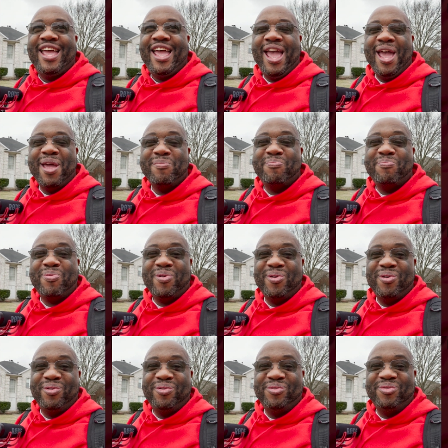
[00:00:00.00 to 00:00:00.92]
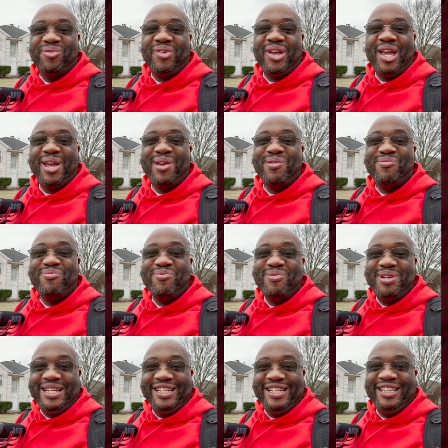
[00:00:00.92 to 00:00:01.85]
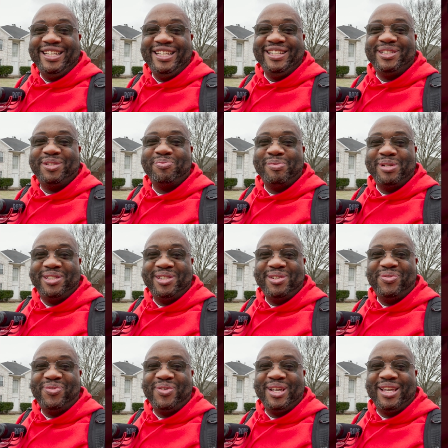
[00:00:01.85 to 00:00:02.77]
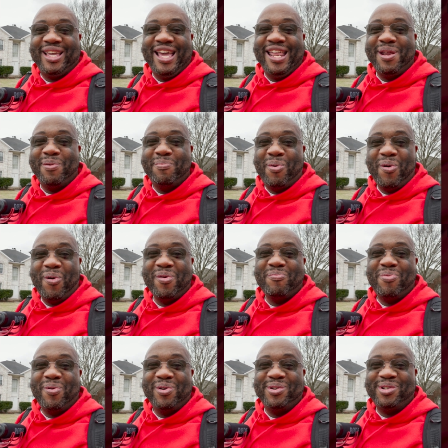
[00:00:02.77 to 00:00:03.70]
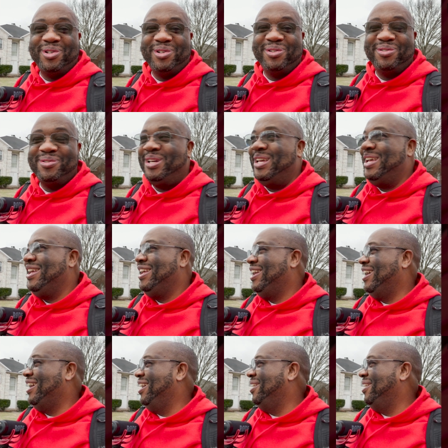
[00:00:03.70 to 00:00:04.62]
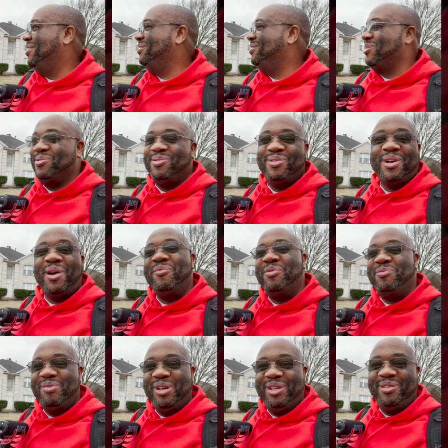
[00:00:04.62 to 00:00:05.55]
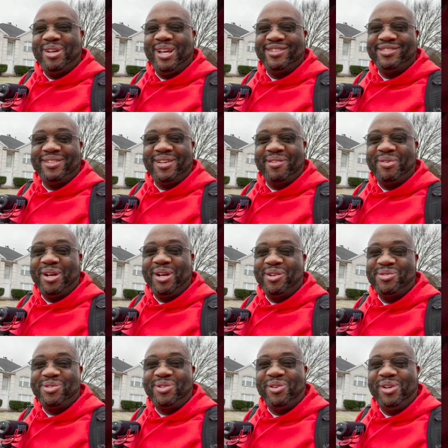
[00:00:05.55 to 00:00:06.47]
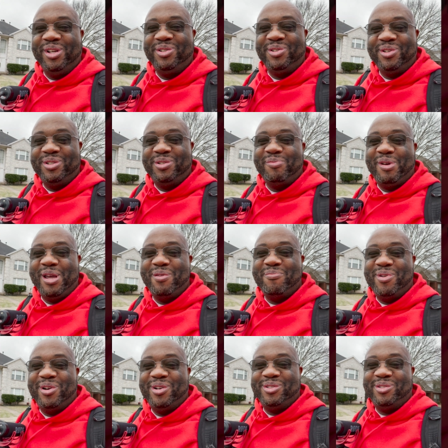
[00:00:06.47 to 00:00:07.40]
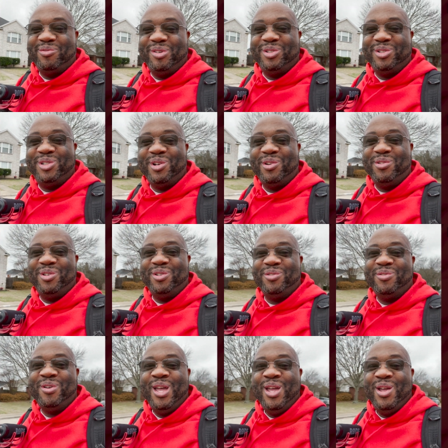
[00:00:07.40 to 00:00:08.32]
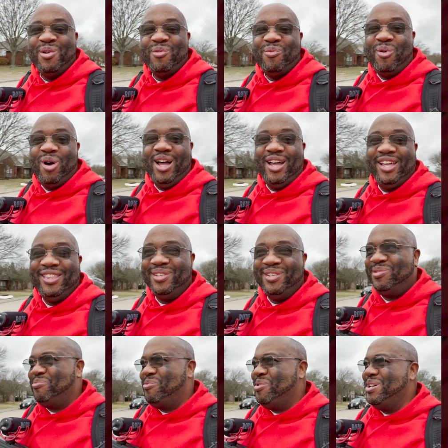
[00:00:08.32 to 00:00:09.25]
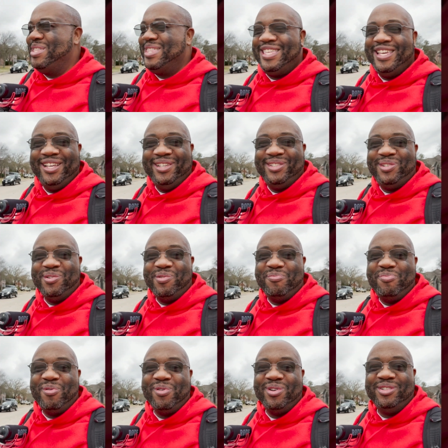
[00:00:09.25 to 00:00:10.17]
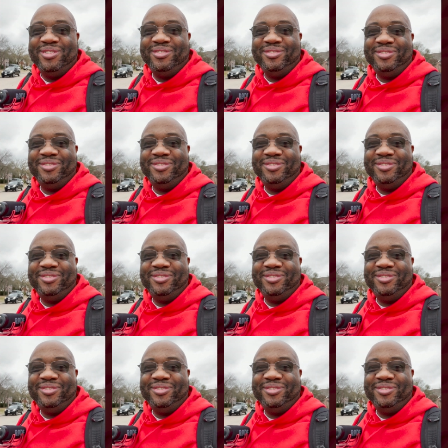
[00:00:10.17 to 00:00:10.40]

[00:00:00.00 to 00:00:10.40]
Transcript: and prove a really specific and important point to you. Uh, so come with me, you guys. I'm gonna enjoy some hamburgers. I'm gonna show you why this one thing is so important.